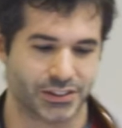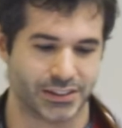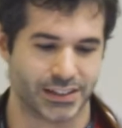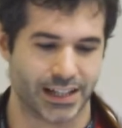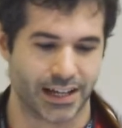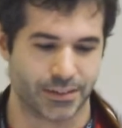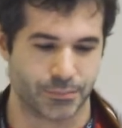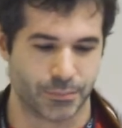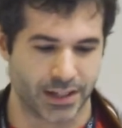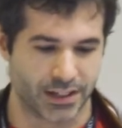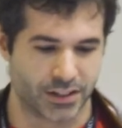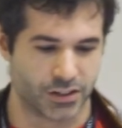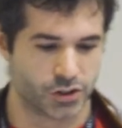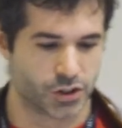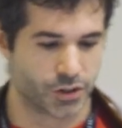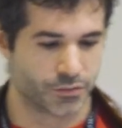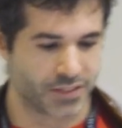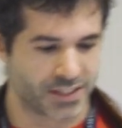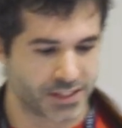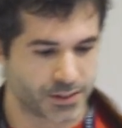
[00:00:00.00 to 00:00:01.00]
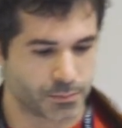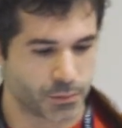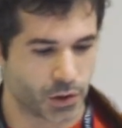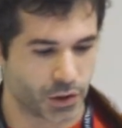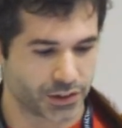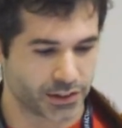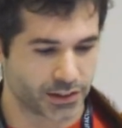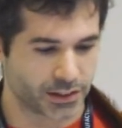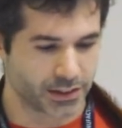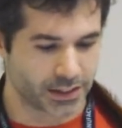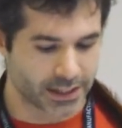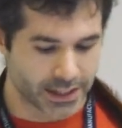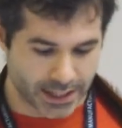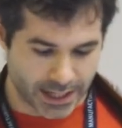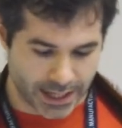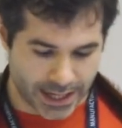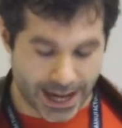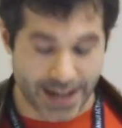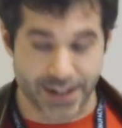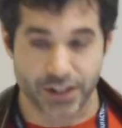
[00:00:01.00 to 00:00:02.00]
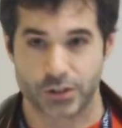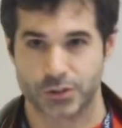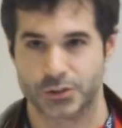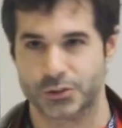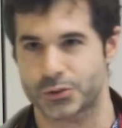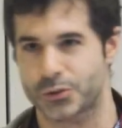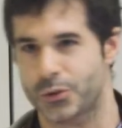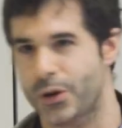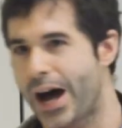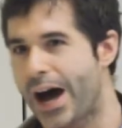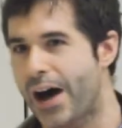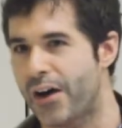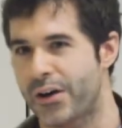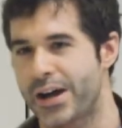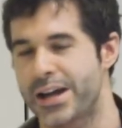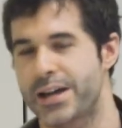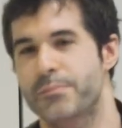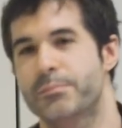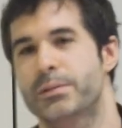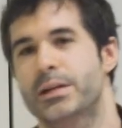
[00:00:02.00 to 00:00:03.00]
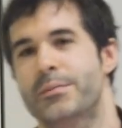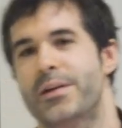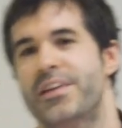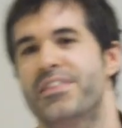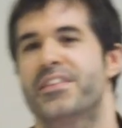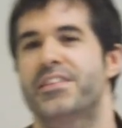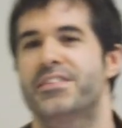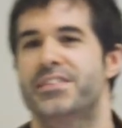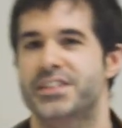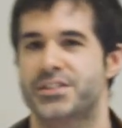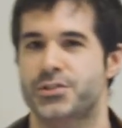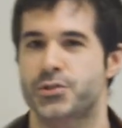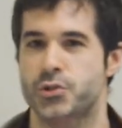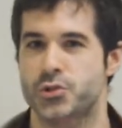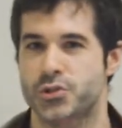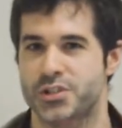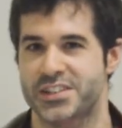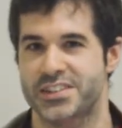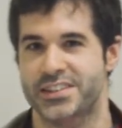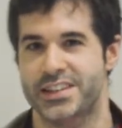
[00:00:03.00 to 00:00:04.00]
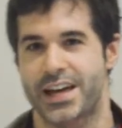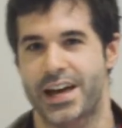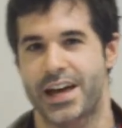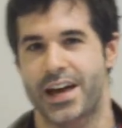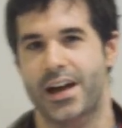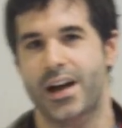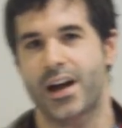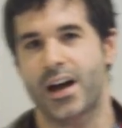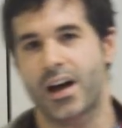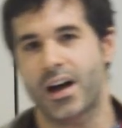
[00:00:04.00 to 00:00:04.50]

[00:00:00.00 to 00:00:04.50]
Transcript: that make use of this model, and also how I implemented this using the